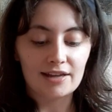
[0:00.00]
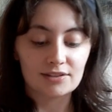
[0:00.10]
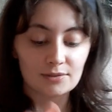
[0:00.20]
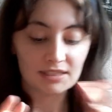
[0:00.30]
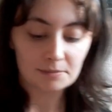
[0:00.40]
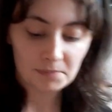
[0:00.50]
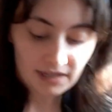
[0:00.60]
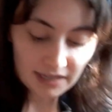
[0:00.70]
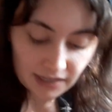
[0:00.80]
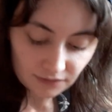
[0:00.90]
So
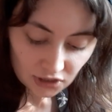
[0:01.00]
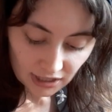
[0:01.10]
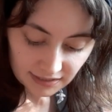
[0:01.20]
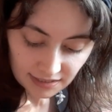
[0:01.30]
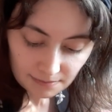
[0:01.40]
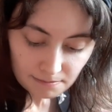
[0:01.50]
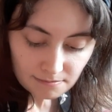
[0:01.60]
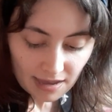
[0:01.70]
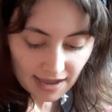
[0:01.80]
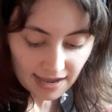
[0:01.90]
speaking of Jessie
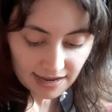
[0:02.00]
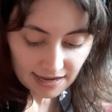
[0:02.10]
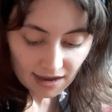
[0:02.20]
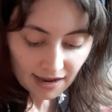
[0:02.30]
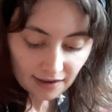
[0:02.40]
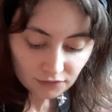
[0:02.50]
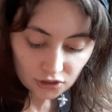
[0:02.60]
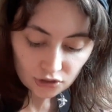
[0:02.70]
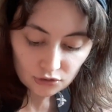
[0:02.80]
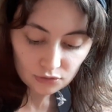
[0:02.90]
May, I have
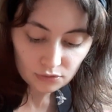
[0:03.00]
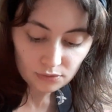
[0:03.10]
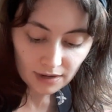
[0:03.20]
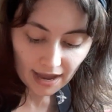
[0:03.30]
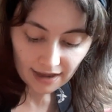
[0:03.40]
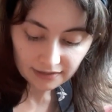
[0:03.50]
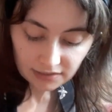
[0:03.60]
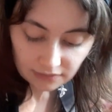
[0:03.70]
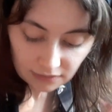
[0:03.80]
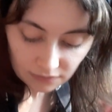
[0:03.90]
two
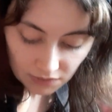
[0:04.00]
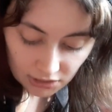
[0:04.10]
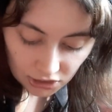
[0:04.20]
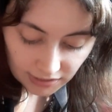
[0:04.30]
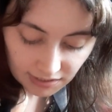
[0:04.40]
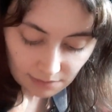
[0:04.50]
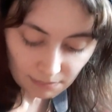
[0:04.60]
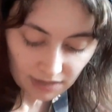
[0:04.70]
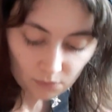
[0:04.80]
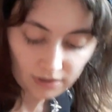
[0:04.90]
active Jessie
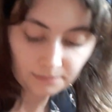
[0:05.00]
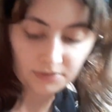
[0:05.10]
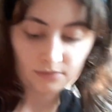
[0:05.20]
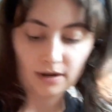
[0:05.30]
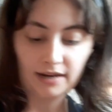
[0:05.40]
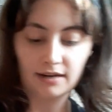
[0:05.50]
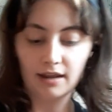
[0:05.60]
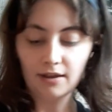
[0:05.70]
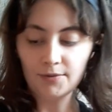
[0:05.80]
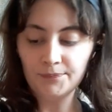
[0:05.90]
May whips right
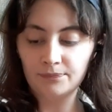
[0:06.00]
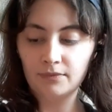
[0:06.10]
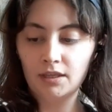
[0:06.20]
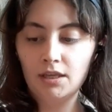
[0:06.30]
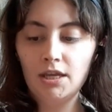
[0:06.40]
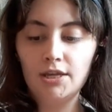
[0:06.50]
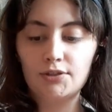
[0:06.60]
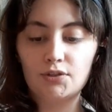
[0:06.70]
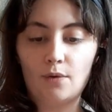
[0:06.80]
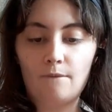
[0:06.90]
now.
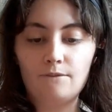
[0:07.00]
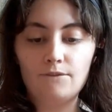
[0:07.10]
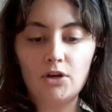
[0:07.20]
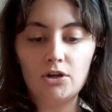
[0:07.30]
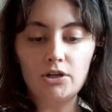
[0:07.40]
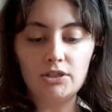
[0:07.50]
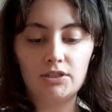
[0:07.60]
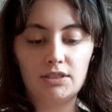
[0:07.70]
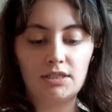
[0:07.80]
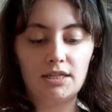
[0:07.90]
So
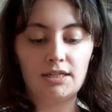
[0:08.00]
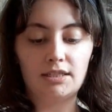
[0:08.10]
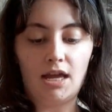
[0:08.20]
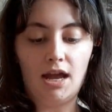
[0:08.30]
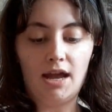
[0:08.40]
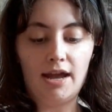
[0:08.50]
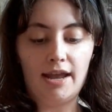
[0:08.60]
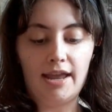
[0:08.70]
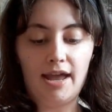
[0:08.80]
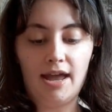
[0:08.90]
first is
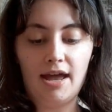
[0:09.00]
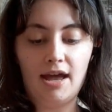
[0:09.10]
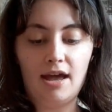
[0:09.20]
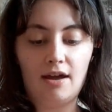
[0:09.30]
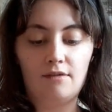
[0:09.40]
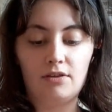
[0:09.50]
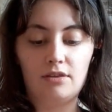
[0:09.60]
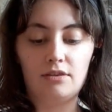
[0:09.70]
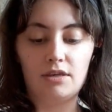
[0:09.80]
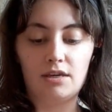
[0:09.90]
I have
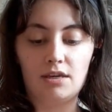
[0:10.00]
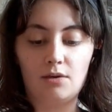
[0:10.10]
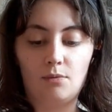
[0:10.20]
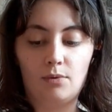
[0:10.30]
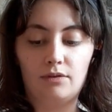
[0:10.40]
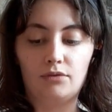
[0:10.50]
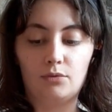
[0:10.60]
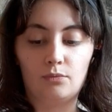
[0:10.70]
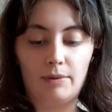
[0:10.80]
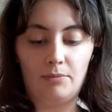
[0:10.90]
one of
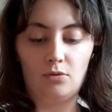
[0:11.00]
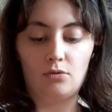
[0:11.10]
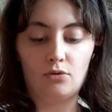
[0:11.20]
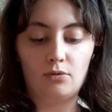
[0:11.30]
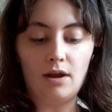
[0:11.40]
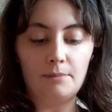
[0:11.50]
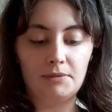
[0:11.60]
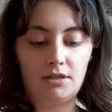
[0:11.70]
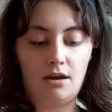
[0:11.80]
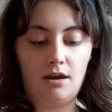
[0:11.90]
the Ripple
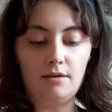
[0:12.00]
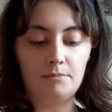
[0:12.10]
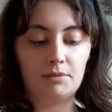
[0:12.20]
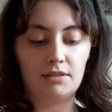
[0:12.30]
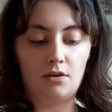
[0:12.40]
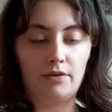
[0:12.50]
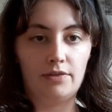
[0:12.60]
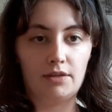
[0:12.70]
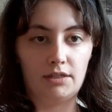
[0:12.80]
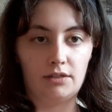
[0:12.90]
crop tops
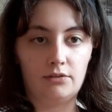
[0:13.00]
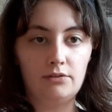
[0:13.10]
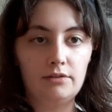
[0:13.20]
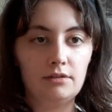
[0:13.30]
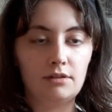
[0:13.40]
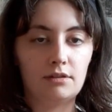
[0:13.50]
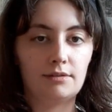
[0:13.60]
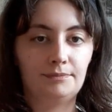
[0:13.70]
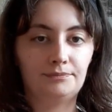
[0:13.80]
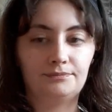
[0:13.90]
on the needles.